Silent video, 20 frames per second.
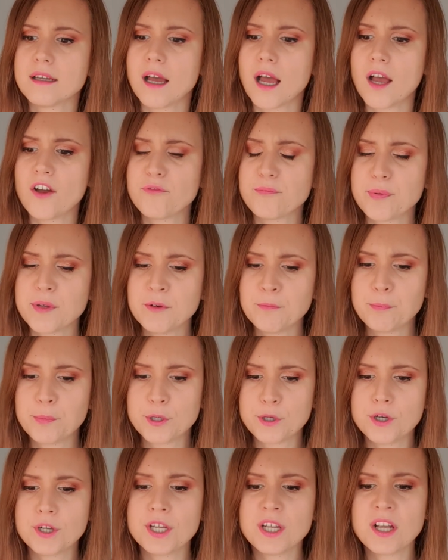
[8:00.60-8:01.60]
I've been
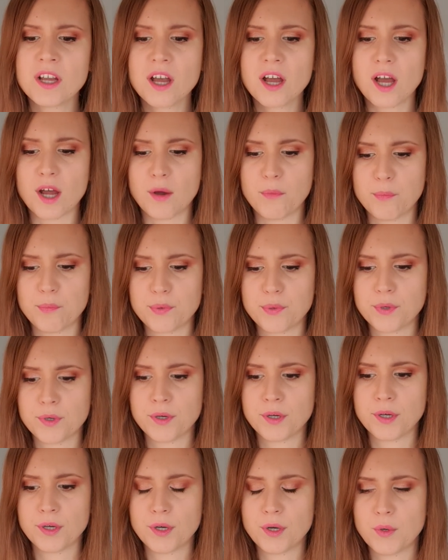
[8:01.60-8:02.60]
putting up
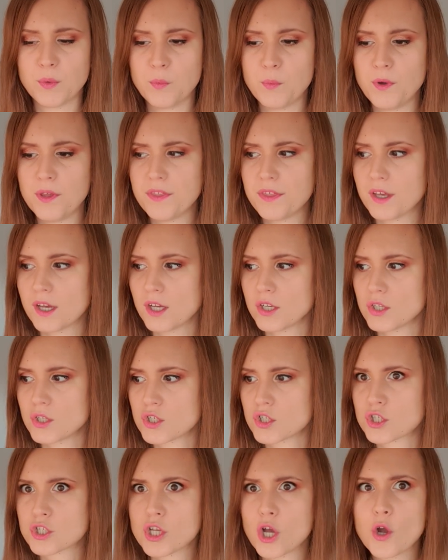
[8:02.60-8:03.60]
with
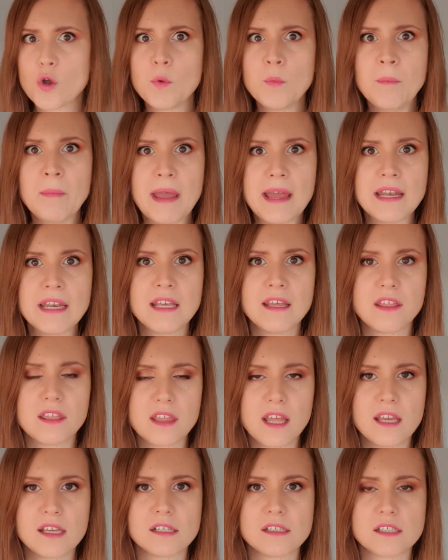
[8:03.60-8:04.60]
so many
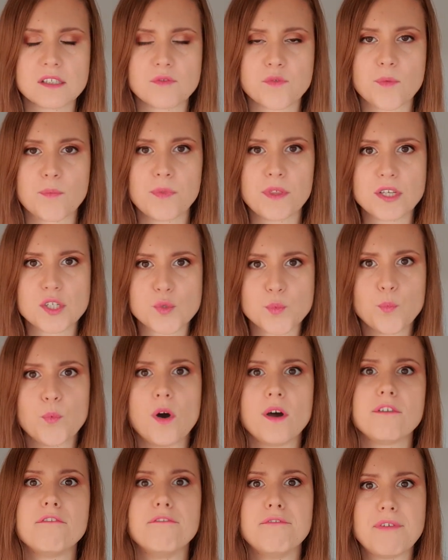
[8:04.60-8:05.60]
things from this
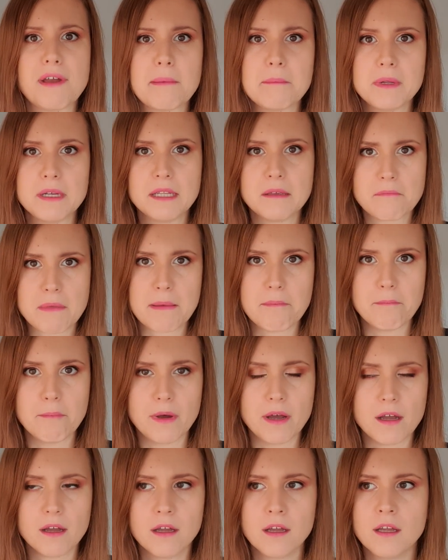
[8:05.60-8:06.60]
one family
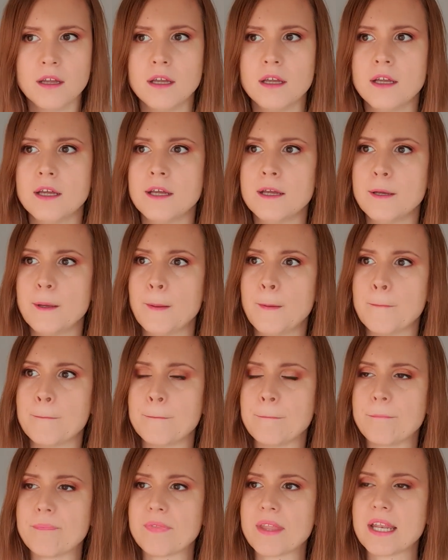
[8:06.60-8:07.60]
member
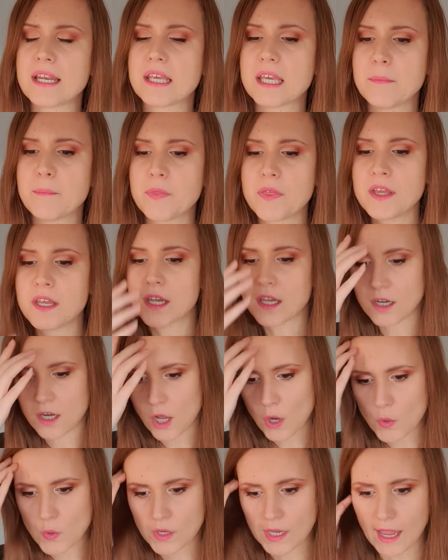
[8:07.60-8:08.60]
and keep thinking,
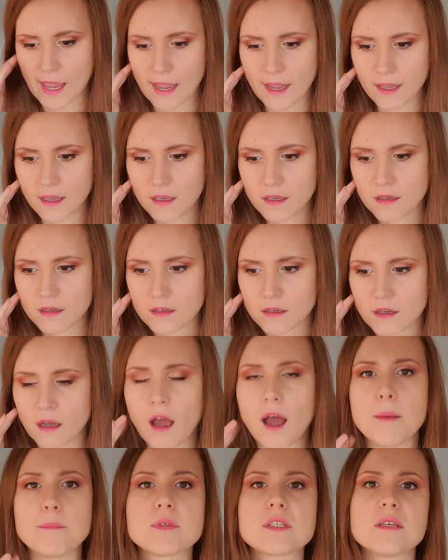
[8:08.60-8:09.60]
okay,
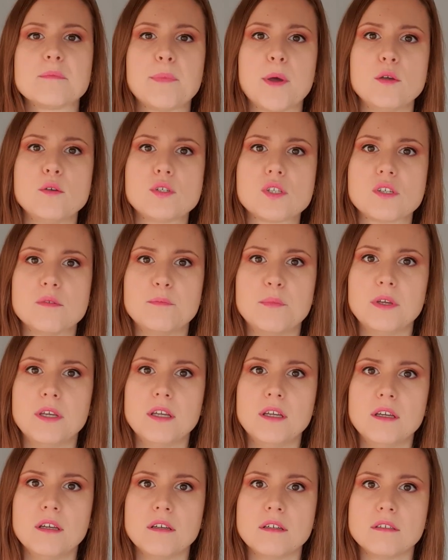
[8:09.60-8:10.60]
I'm supposed to
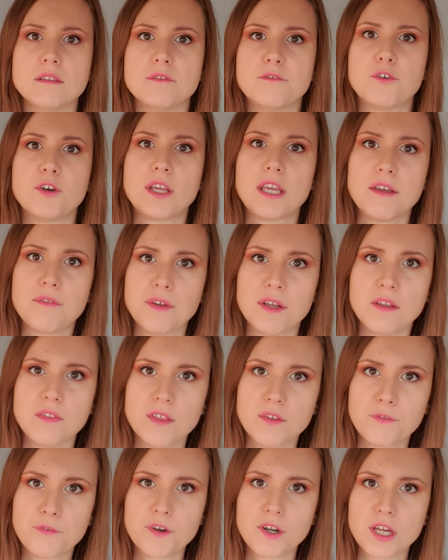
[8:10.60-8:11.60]
be
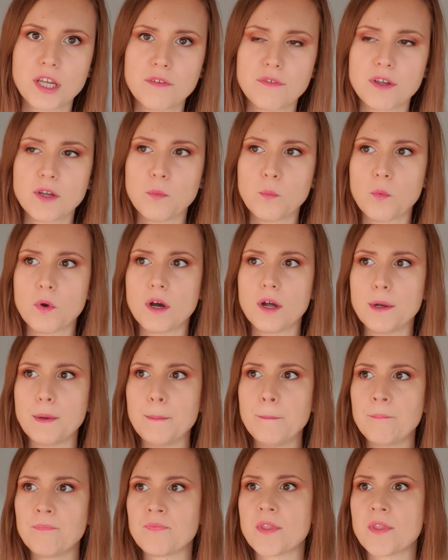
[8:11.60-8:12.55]
the forgiving one.